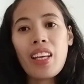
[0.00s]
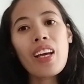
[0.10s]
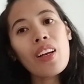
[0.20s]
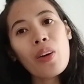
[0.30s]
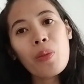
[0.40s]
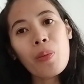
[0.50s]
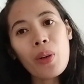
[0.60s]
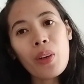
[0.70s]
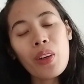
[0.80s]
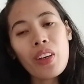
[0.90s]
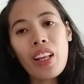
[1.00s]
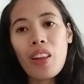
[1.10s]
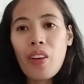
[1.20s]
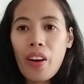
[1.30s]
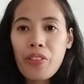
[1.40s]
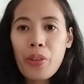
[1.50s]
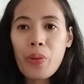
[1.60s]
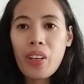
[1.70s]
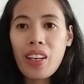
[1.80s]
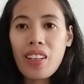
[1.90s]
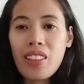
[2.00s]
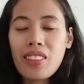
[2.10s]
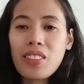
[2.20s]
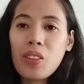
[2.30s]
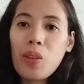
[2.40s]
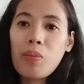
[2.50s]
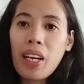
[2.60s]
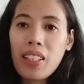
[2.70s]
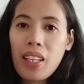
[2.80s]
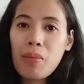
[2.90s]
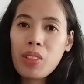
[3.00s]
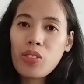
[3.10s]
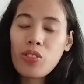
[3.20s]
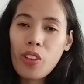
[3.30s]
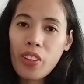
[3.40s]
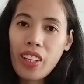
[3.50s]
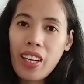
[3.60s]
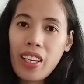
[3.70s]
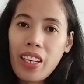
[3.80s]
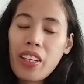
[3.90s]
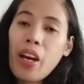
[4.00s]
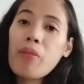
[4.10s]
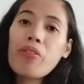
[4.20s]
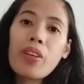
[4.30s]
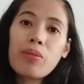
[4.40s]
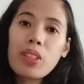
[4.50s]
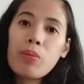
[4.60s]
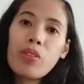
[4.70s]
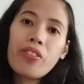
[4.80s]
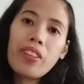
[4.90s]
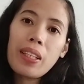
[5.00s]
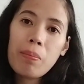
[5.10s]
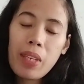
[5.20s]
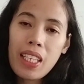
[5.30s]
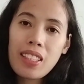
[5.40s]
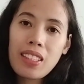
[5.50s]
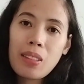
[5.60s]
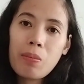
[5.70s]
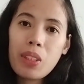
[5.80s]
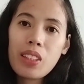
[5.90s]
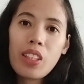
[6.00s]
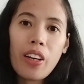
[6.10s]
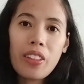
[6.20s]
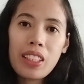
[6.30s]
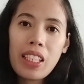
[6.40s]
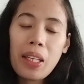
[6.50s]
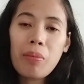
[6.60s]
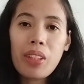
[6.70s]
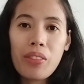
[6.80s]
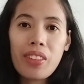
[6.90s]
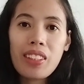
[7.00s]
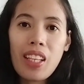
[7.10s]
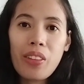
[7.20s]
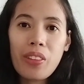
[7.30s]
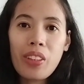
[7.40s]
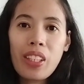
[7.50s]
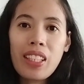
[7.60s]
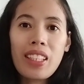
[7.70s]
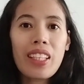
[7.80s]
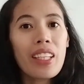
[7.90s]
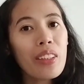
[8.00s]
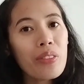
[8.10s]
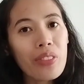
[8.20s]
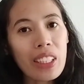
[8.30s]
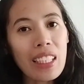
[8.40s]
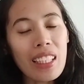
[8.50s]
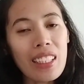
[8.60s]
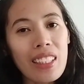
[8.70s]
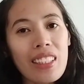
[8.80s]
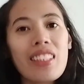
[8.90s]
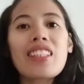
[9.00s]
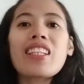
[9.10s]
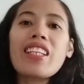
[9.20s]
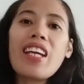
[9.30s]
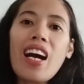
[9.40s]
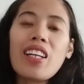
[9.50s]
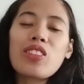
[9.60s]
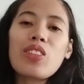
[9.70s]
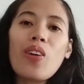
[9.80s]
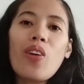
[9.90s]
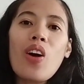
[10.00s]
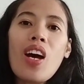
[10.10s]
Hello po. Hello everyone. So my name is Rana and I'm from Cebu, Philippines, but currently I'm living now in Finland. Yeah, so